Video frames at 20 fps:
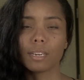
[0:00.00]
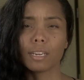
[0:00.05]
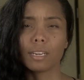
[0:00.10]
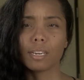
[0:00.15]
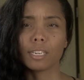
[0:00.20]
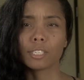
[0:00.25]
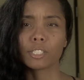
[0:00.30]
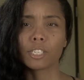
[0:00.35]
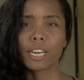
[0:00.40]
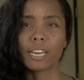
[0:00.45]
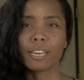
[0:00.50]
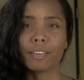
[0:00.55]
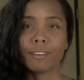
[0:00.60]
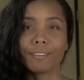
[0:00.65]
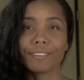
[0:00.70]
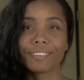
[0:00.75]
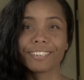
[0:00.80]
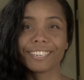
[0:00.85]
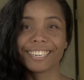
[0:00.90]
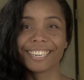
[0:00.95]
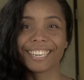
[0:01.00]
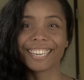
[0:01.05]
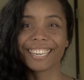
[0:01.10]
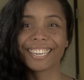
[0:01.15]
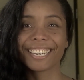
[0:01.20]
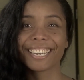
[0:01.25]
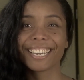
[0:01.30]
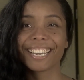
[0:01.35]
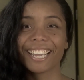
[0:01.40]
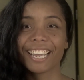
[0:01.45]
a child.
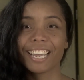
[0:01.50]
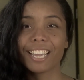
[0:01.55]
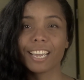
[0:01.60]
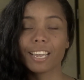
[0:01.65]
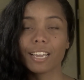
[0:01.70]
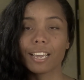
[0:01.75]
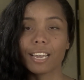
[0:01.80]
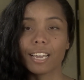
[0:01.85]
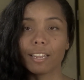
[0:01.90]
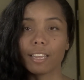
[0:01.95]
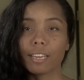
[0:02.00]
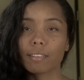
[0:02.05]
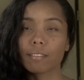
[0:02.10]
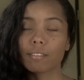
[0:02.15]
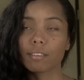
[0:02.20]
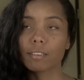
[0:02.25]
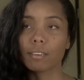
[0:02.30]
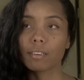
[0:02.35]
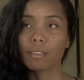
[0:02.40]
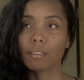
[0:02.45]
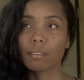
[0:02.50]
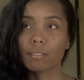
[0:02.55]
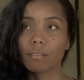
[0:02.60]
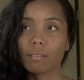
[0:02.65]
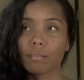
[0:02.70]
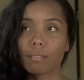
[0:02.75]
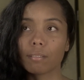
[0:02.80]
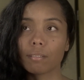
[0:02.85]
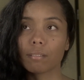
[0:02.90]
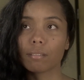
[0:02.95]
I like to
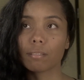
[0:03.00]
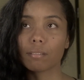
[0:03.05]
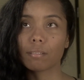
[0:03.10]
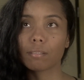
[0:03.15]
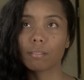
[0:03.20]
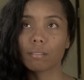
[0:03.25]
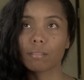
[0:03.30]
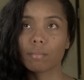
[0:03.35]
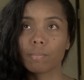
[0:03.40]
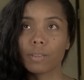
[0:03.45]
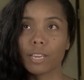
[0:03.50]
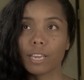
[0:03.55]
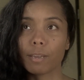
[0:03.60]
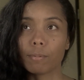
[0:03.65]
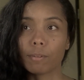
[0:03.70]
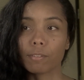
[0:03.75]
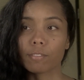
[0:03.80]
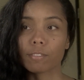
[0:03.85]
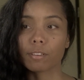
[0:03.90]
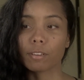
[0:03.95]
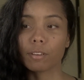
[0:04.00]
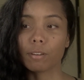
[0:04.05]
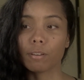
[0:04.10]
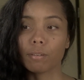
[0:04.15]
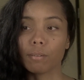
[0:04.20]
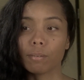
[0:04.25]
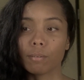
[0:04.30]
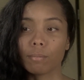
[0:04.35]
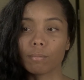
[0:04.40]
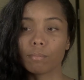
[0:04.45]
be able to
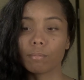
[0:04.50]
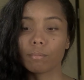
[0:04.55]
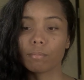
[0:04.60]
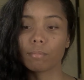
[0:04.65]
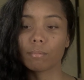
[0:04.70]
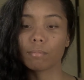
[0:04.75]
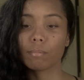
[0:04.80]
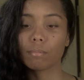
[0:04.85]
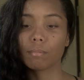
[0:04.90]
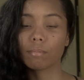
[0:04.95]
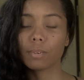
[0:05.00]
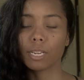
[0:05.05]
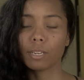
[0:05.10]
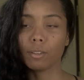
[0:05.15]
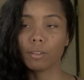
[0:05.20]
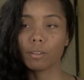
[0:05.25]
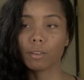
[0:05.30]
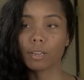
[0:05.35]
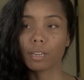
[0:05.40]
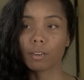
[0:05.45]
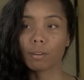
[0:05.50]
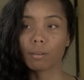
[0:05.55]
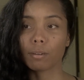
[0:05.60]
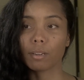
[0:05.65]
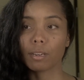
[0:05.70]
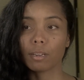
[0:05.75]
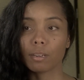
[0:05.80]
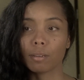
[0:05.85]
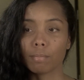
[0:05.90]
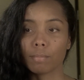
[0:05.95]
go and look at
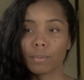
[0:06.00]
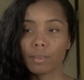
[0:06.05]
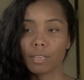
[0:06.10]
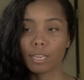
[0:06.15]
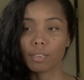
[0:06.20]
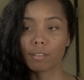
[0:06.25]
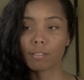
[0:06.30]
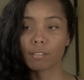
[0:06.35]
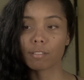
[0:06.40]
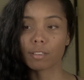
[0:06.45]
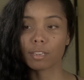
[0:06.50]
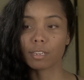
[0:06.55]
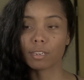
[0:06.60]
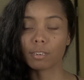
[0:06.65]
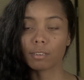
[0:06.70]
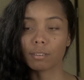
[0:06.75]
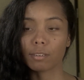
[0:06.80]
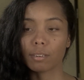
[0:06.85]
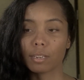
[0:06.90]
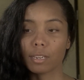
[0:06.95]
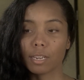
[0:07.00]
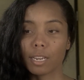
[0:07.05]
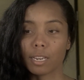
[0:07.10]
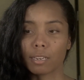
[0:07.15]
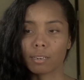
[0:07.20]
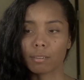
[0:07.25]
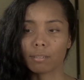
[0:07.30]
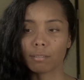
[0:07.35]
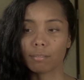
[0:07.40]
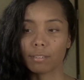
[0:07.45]
a piece and
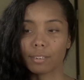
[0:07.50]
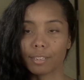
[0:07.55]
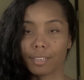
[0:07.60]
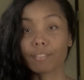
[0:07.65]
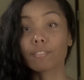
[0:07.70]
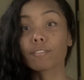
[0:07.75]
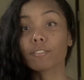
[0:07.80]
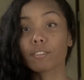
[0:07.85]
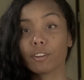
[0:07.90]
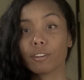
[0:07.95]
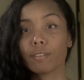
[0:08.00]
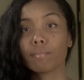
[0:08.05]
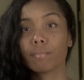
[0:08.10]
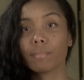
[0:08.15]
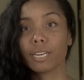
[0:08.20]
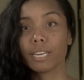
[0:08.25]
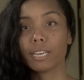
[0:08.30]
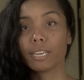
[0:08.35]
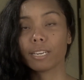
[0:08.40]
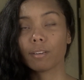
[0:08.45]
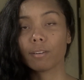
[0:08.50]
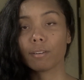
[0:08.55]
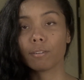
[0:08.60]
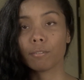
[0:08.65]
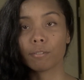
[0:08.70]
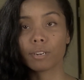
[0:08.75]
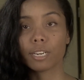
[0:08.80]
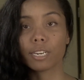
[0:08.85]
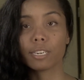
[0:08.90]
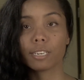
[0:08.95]
insert my
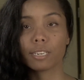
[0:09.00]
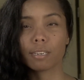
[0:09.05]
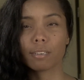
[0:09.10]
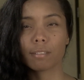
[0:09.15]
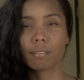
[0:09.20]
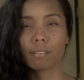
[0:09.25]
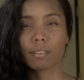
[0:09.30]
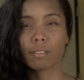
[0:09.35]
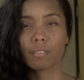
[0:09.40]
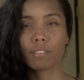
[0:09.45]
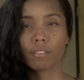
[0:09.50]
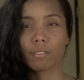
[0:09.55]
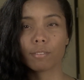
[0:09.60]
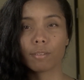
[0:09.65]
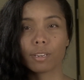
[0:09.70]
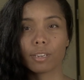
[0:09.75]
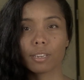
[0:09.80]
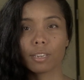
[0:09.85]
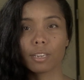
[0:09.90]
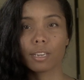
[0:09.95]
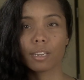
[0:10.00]
own ideas into it.